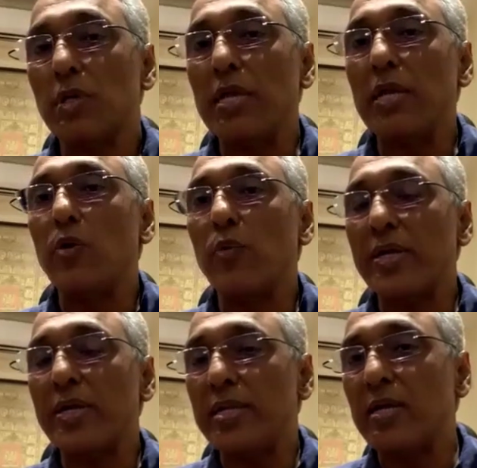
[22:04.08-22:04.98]
in a way,
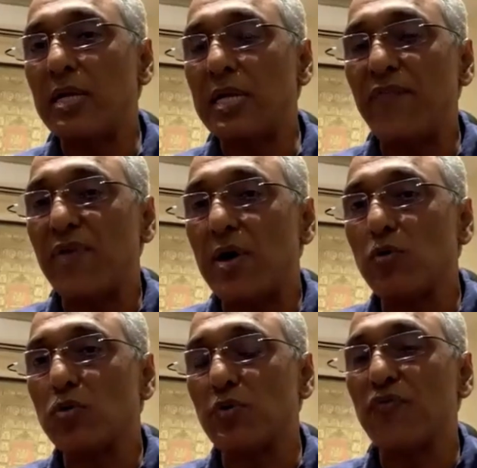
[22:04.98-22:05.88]
take a leaf
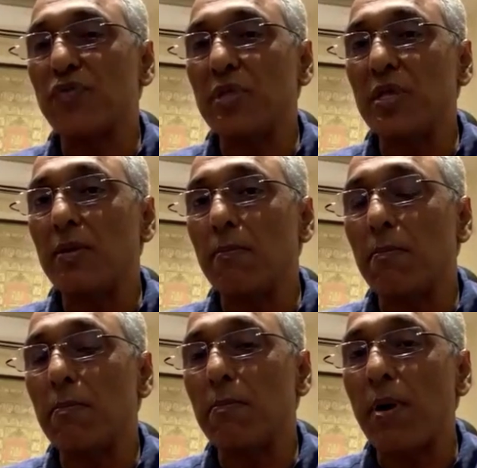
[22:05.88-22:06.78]
out of the
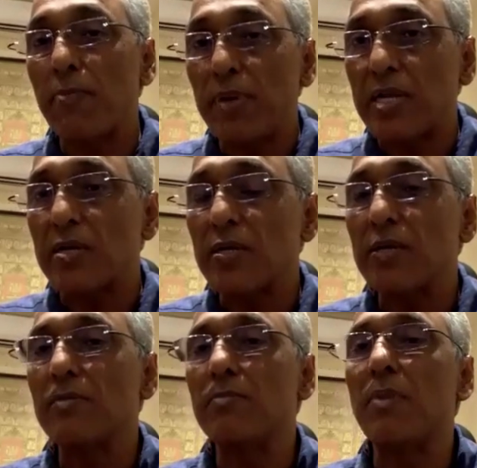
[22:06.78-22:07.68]
public
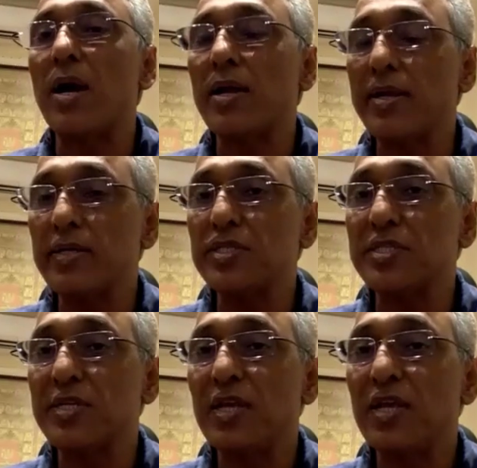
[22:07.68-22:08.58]
markets,